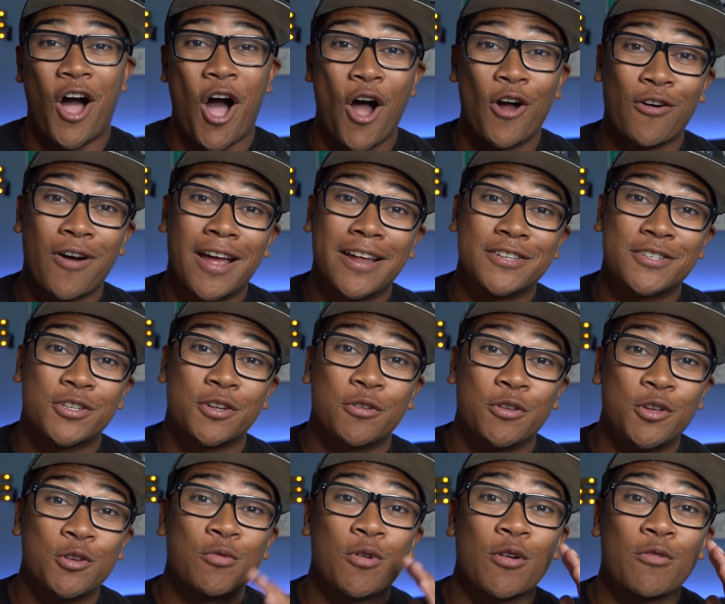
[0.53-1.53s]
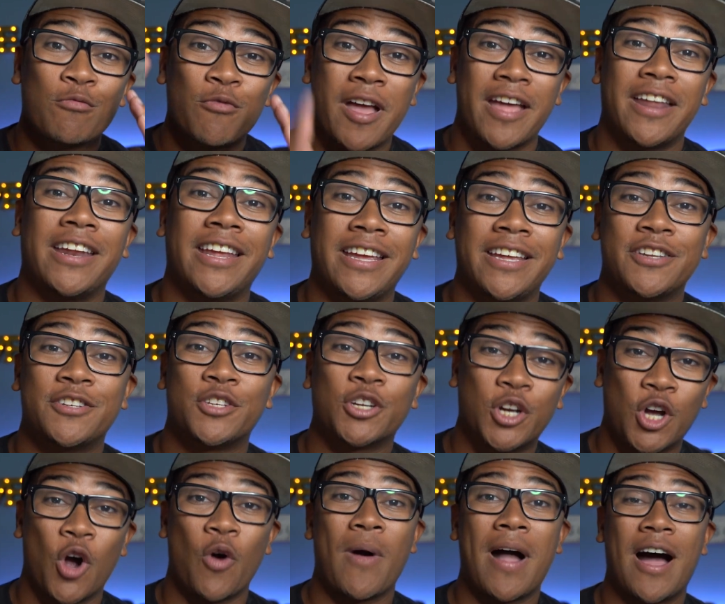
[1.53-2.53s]
All right, so you are ready to
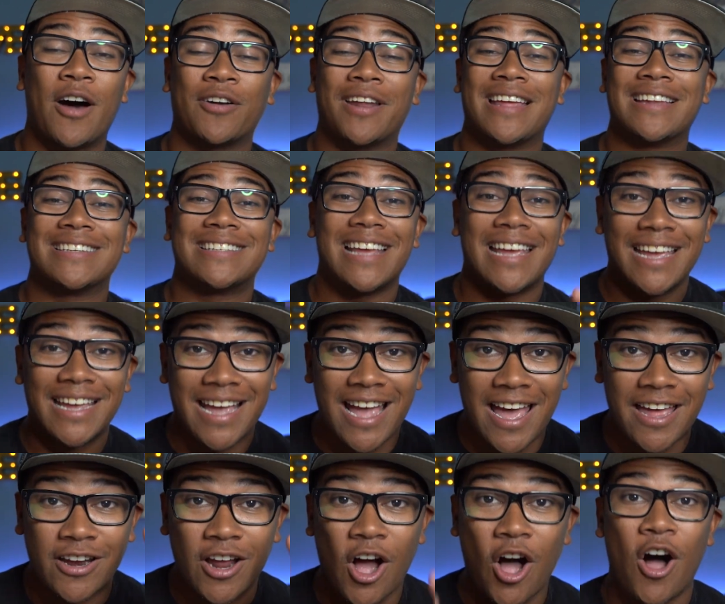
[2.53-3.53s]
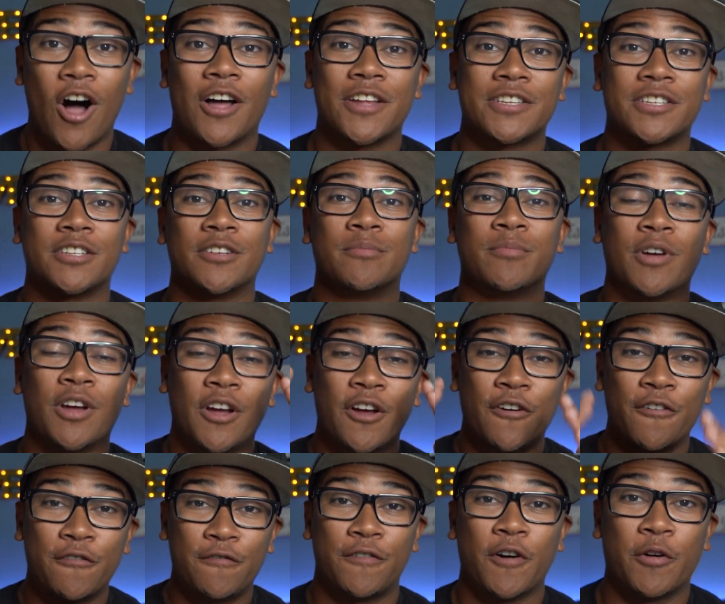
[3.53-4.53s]
go out and take an awesome
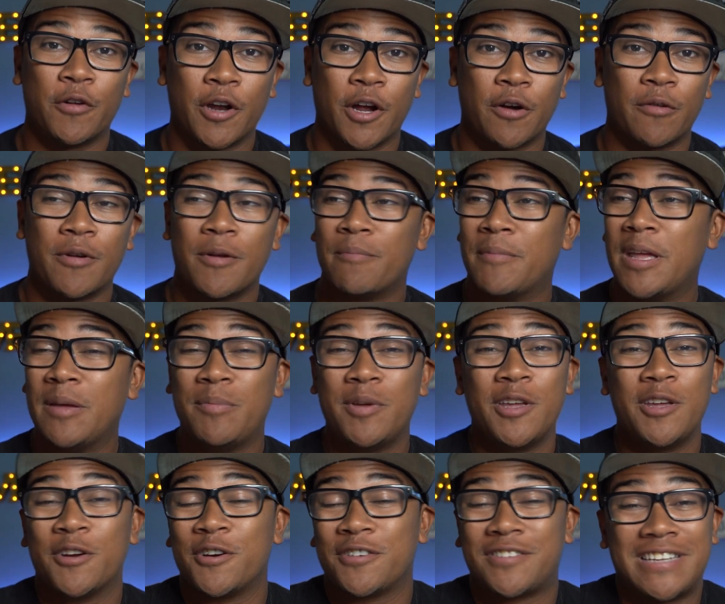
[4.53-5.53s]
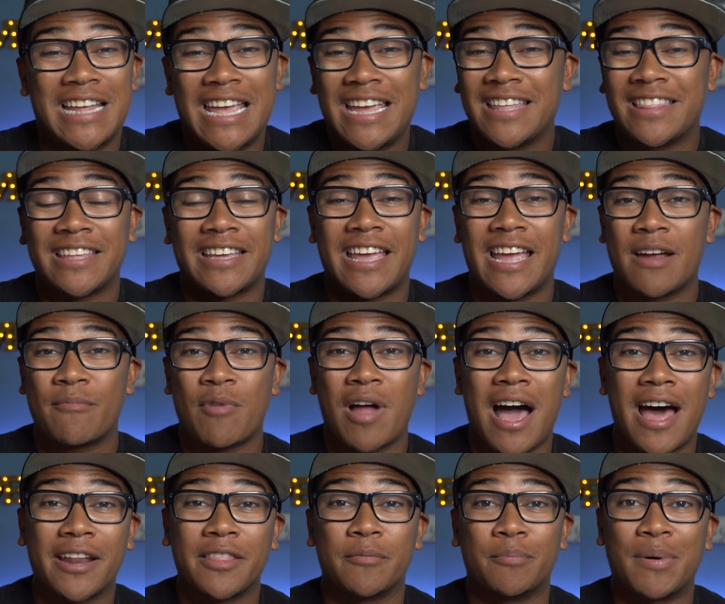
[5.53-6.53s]
photo. Maybe you're taking the camera
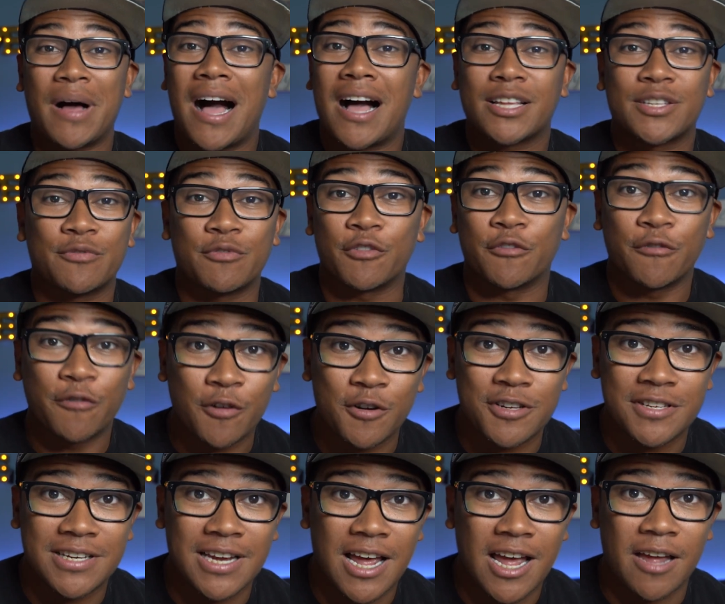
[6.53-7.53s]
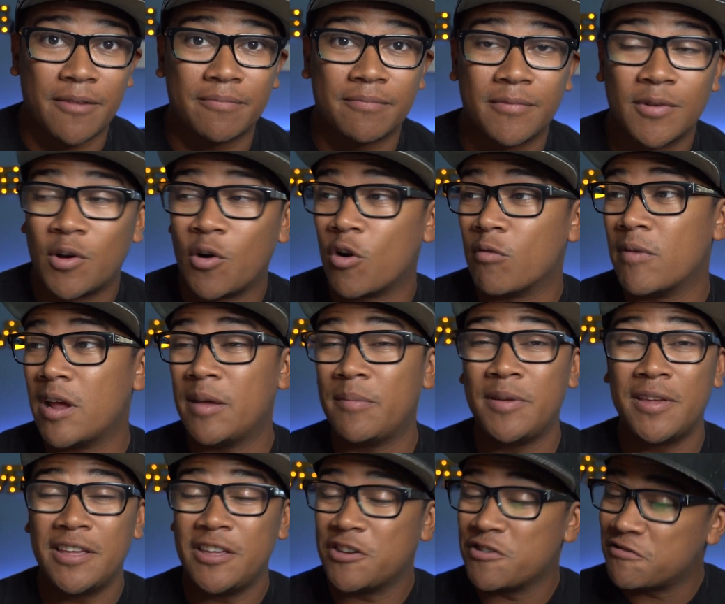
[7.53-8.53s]
out of the box for the first time. Or
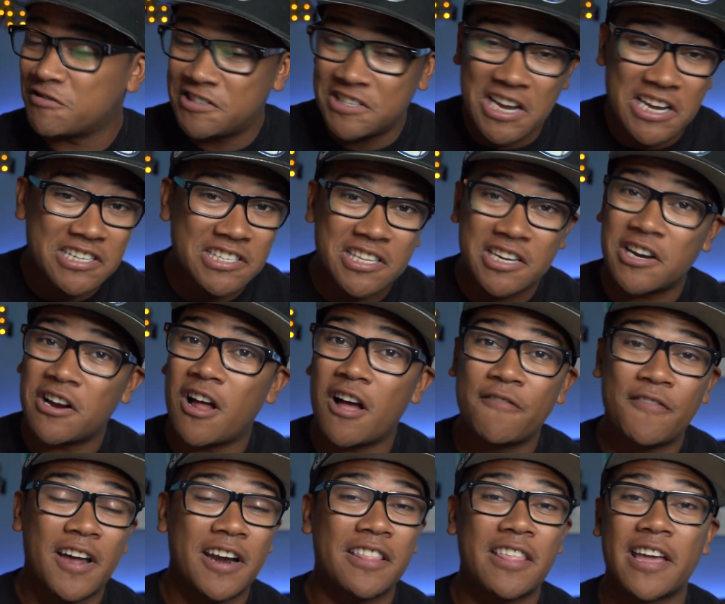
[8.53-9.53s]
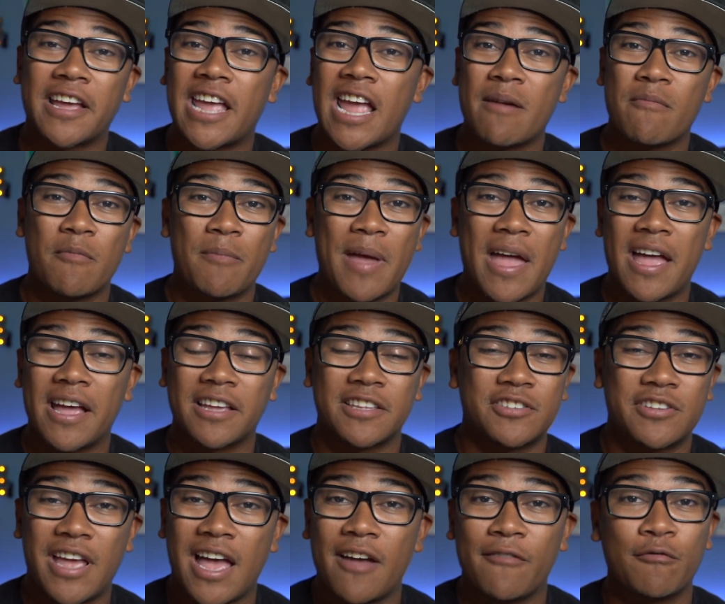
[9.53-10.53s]
maybe you're dusting it off out of that camera bag
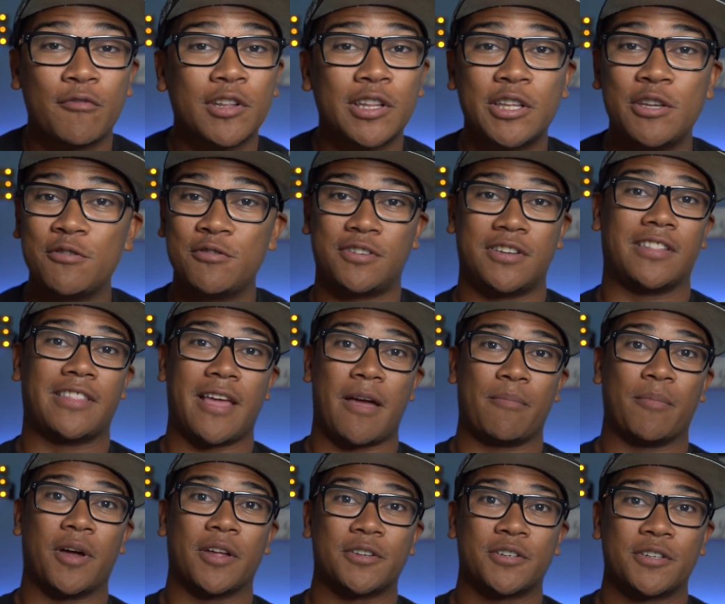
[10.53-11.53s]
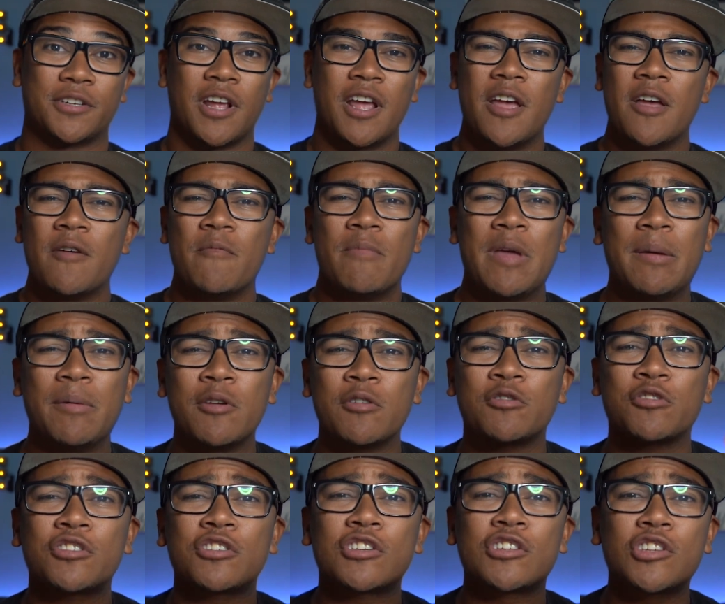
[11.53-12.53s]
because you haven't really used it that much. Maybe
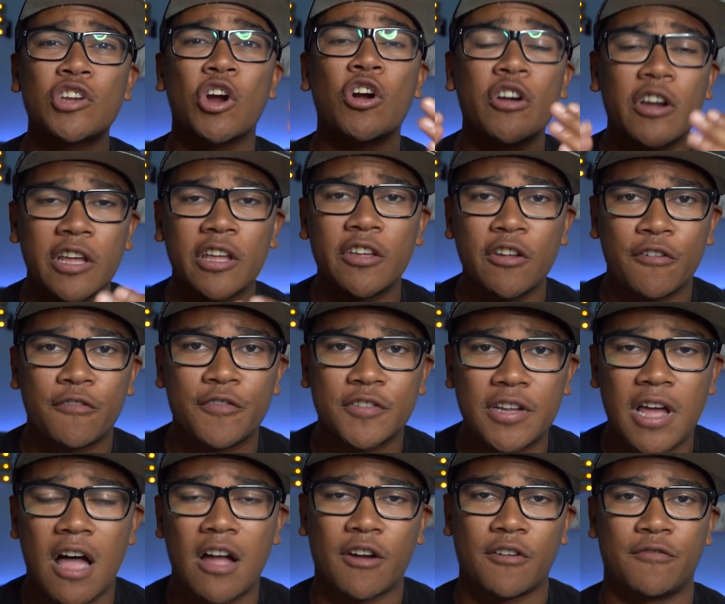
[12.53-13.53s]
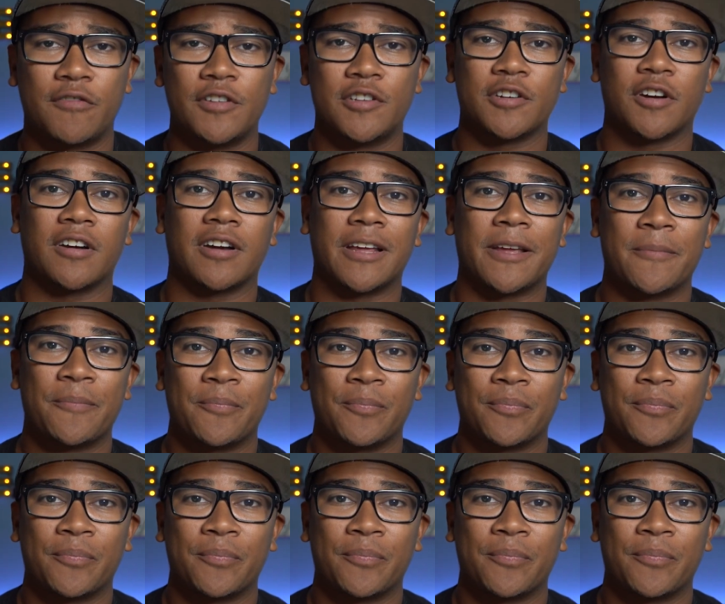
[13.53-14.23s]
you're just starting your photography journey.